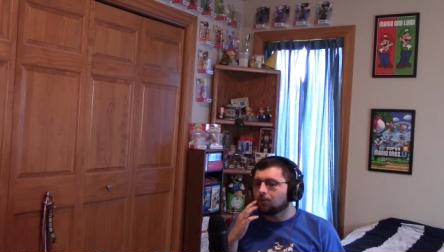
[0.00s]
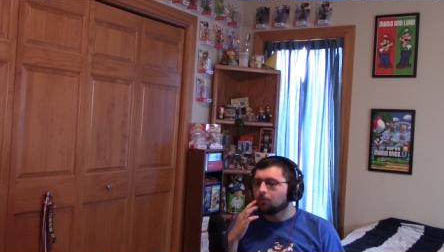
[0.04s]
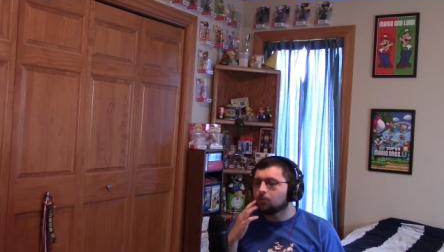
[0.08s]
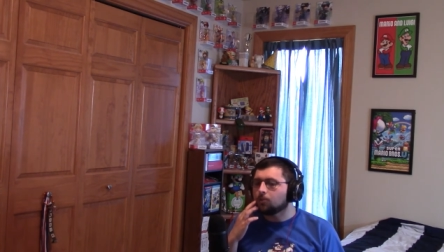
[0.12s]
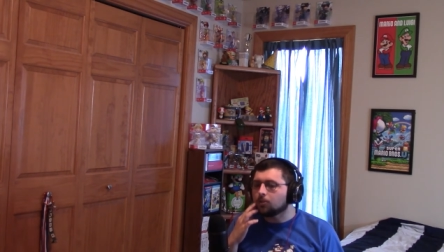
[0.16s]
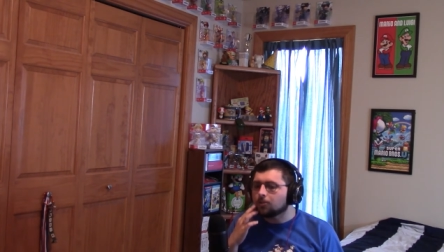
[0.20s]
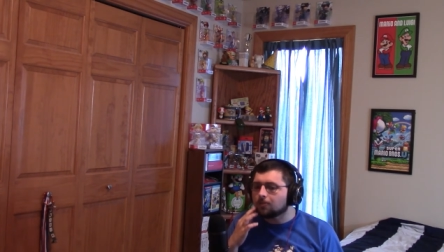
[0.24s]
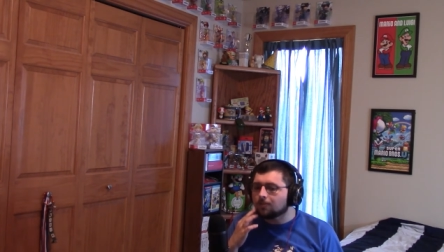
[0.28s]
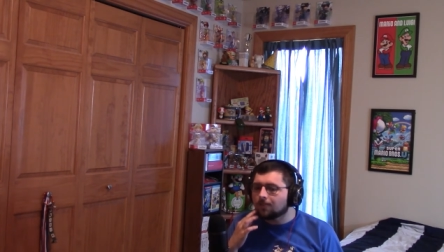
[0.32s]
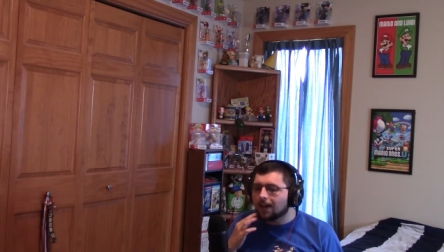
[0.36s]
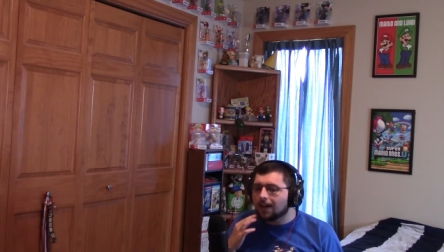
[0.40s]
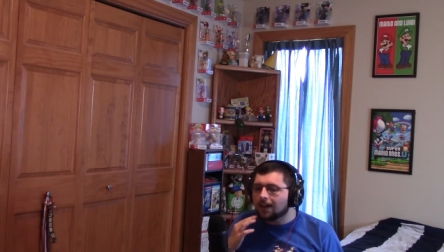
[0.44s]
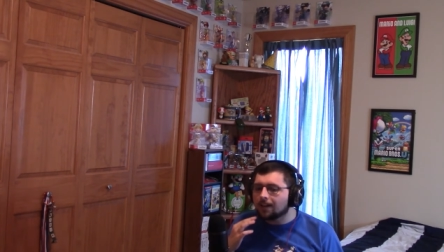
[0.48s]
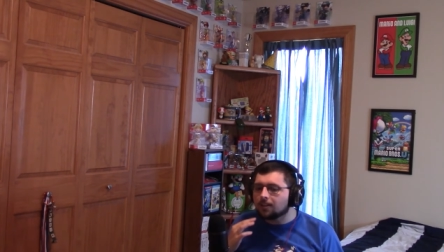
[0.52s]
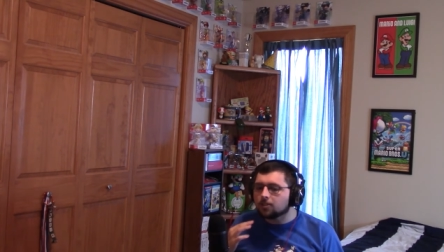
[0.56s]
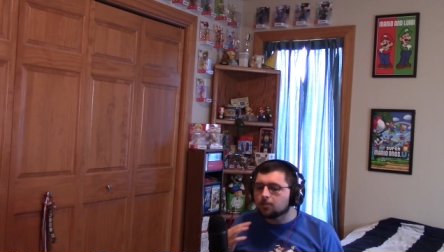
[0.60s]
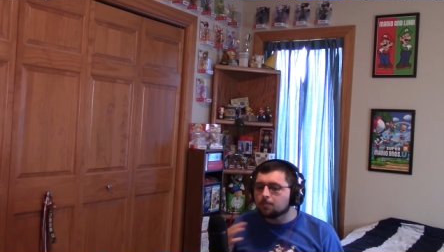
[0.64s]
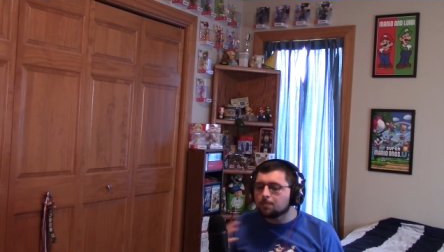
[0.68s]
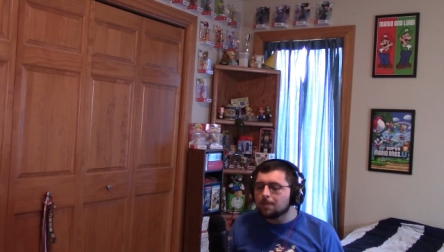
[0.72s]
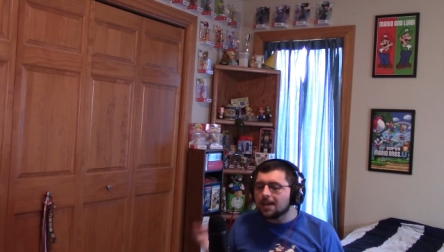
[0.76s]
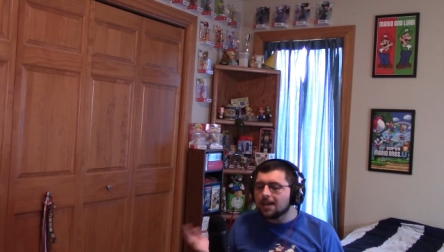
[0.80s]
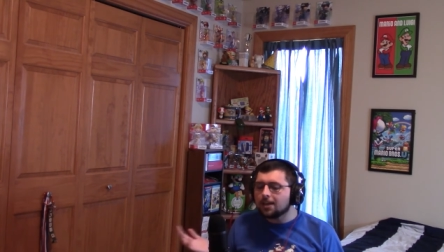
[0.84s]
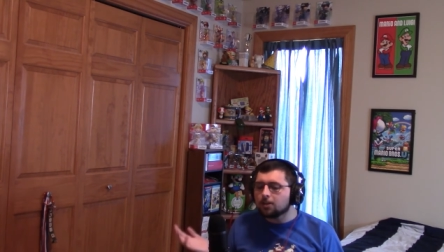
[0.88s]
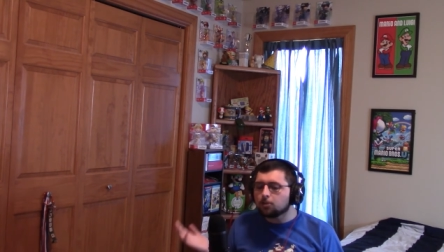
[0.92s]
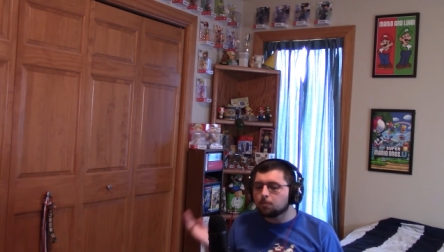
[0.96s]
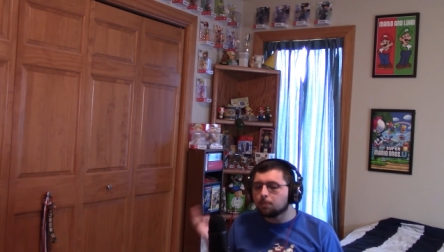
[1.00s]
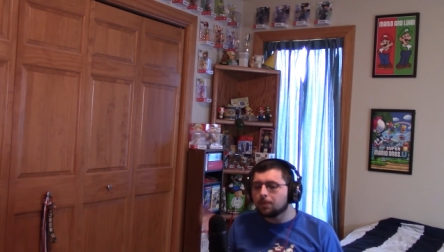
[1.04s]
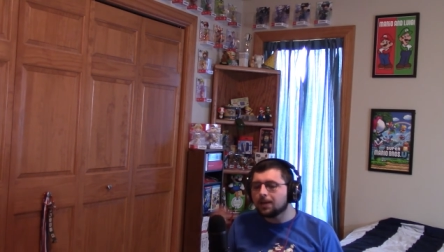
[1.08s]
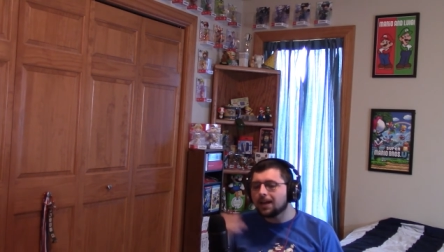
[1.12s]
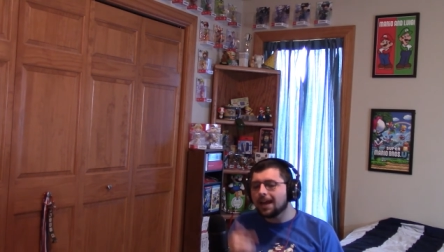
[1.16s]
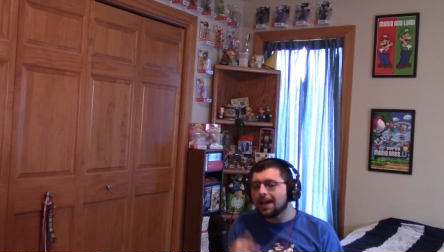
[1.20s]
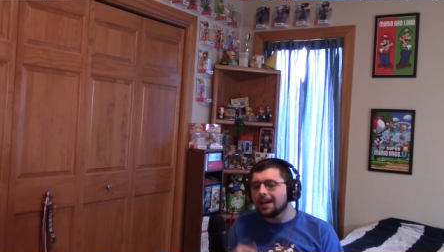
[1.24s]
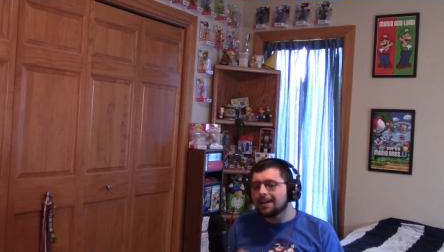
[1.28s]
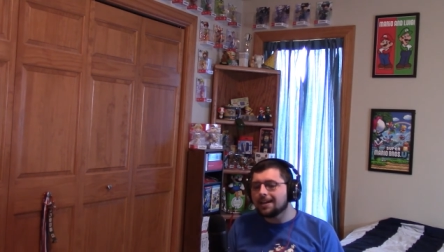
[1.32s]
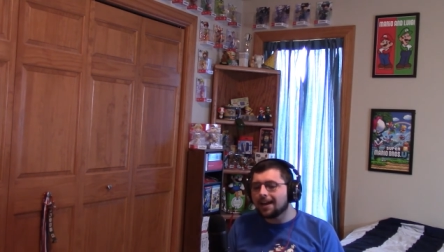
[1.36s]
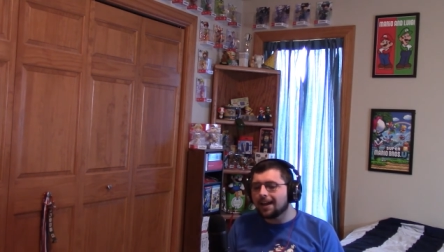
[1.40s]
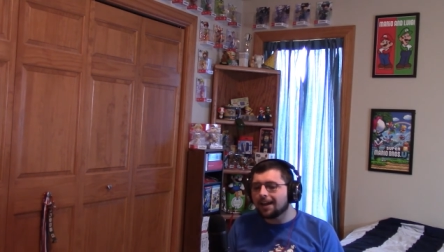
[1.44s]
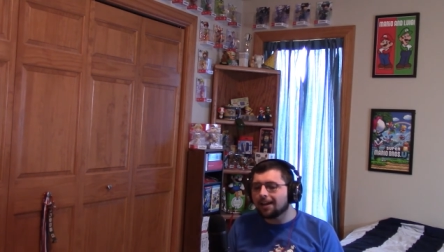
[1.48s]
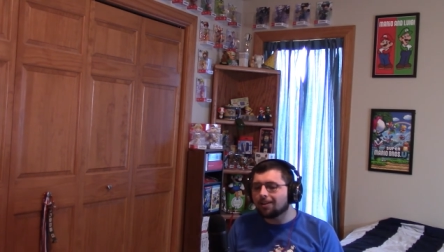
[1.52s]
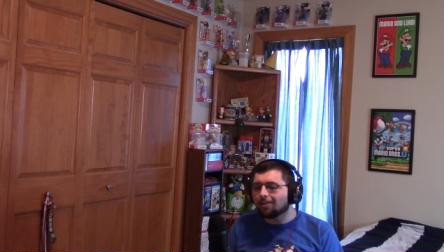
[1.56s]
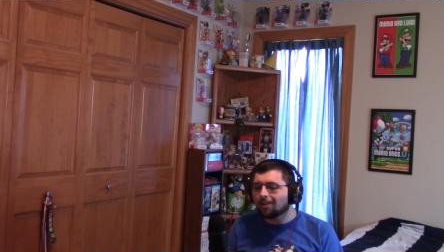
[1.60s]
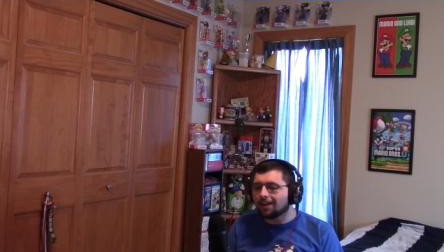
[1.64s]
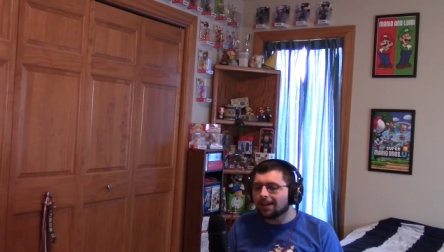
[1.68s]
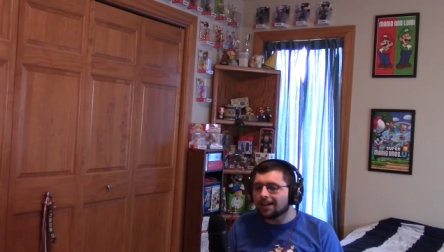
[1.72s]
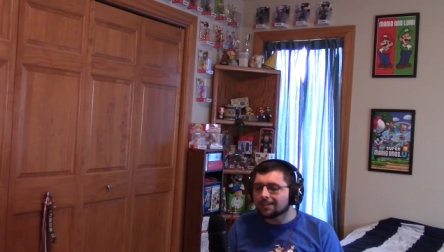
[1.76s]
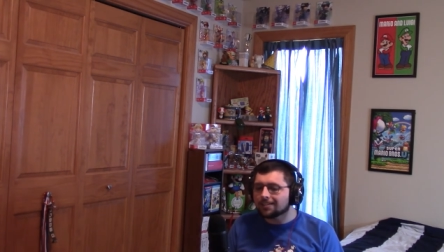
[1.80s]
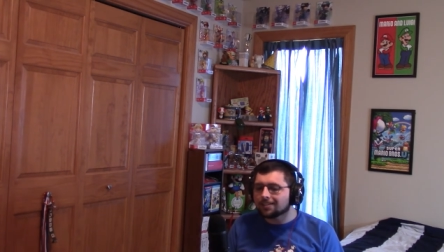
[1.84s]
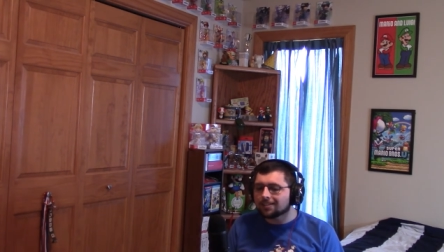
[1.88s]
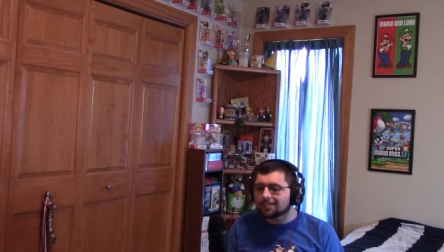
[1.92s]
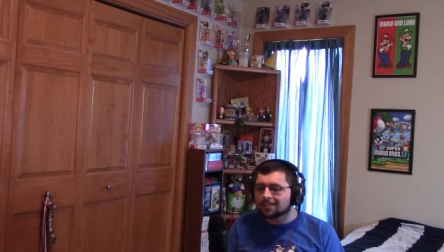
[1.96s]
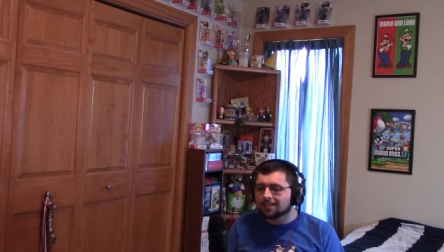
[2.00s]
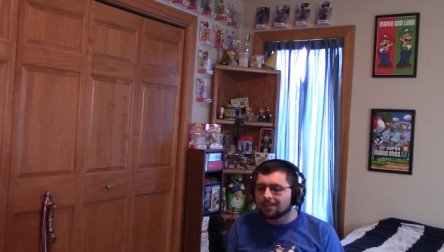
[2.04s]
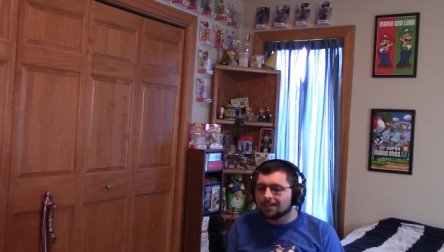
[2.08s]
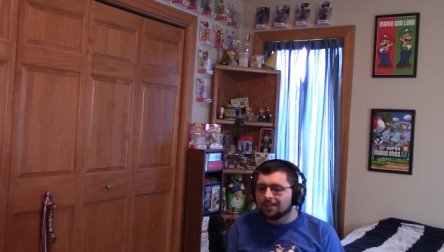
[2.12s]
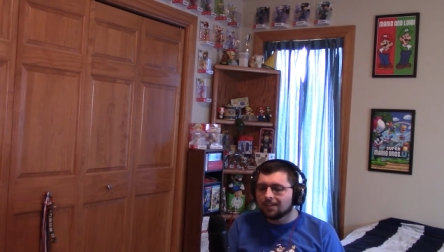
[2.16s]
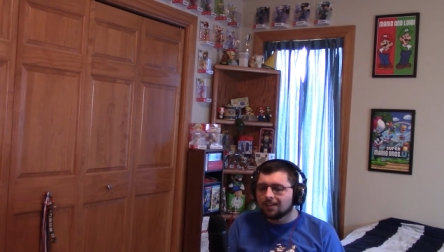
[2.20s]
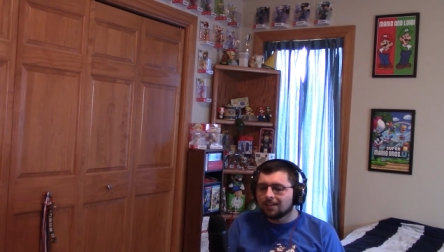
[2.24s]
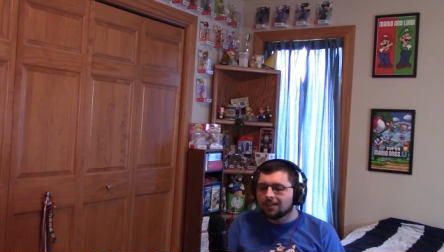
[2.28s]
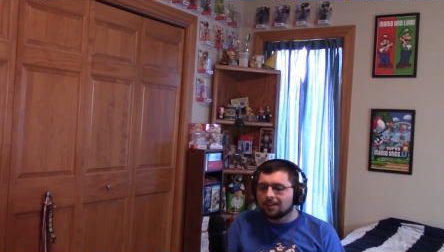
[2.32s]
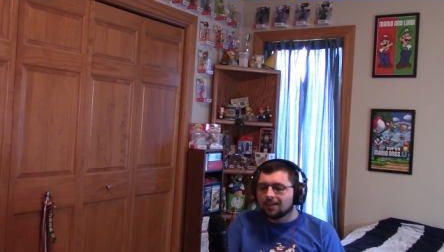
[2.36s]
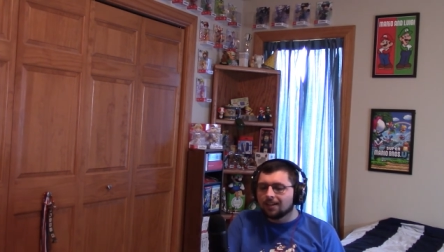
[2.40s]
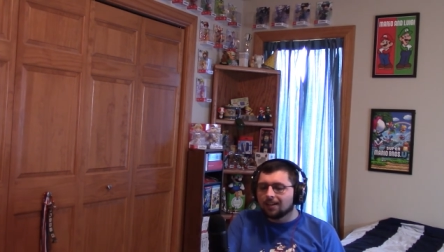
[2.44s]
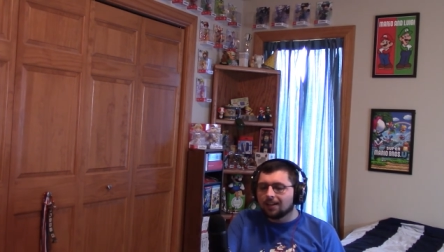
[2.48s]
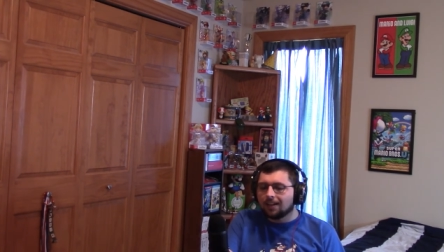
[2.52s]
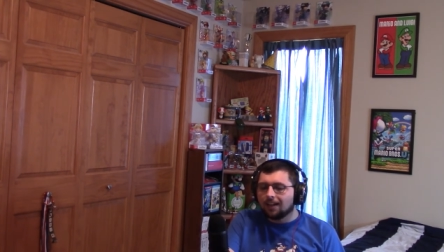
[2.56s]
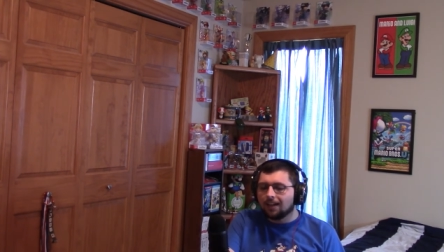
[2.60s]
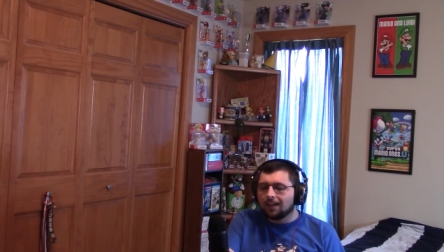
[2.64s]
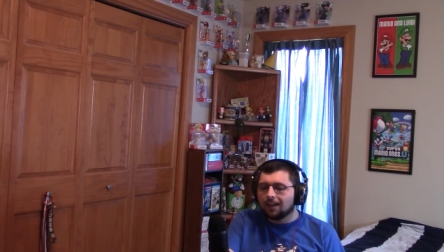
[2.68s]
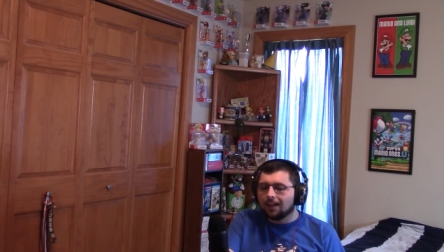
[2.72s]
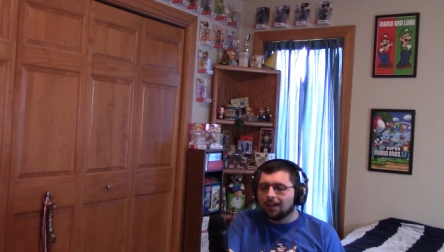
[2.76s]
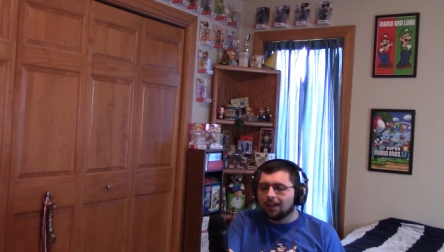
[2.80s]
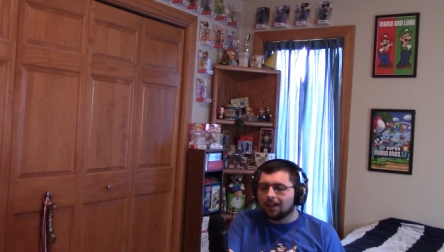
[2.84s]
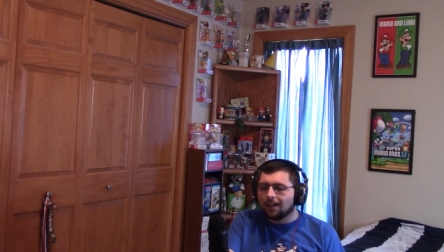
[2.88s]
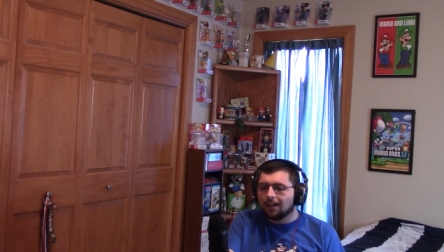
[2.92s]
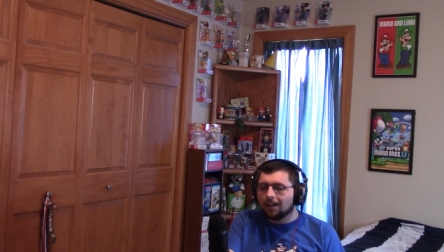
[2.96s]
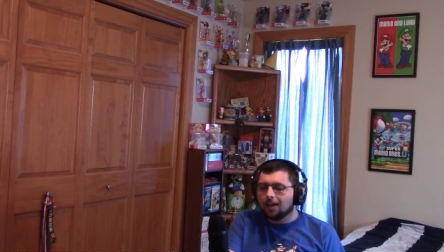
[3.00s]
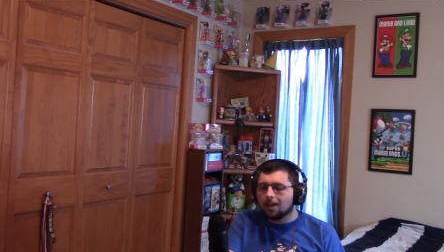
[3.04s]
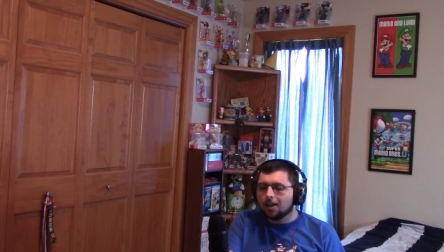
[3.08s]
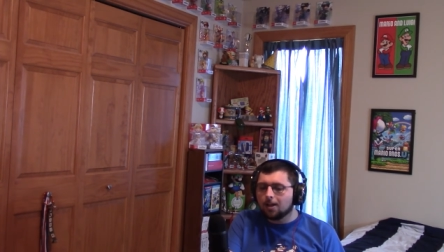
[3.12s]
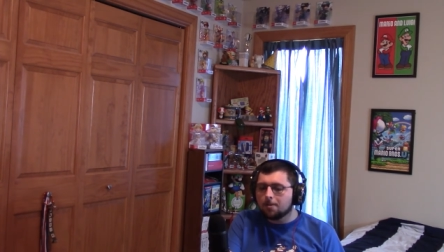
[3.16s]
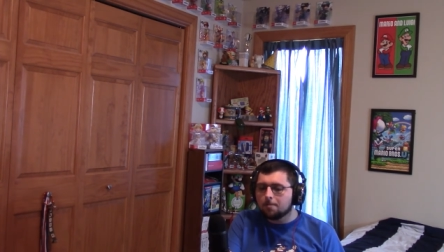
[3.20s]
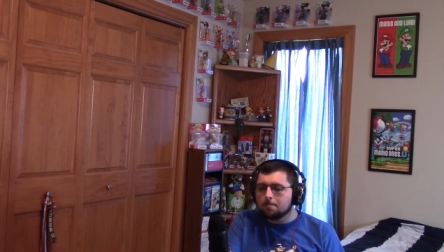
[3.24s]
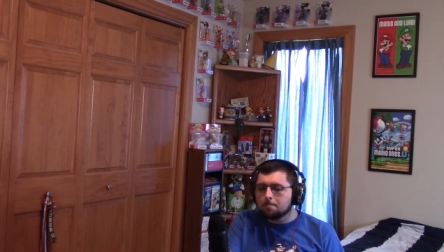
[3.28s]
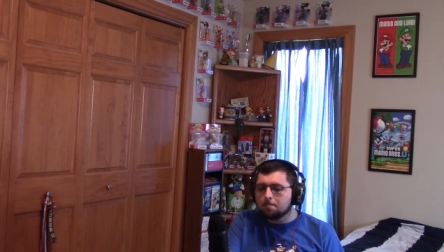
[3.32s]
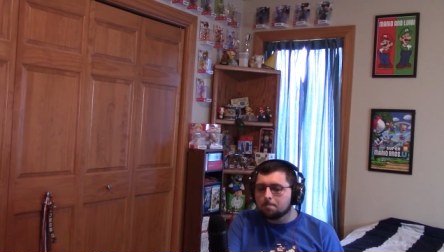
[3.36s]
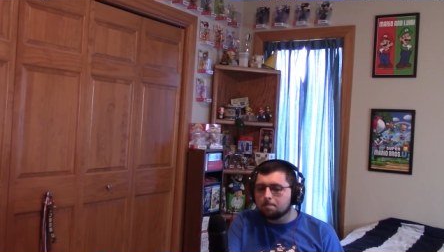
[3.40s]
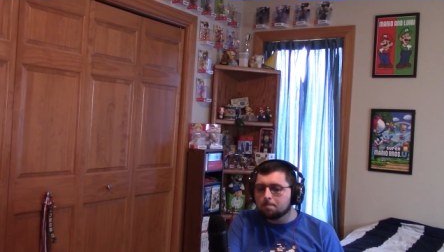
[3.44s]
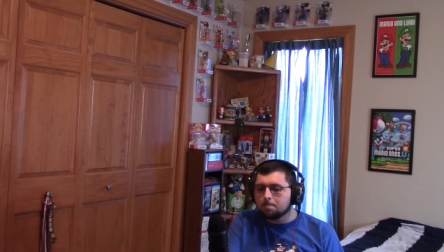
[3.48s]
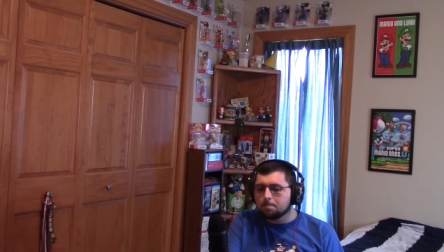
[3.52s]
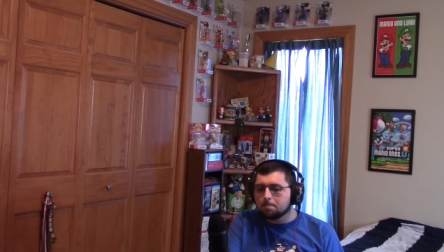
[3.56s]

Rool's Final Smash, but I digress. Well,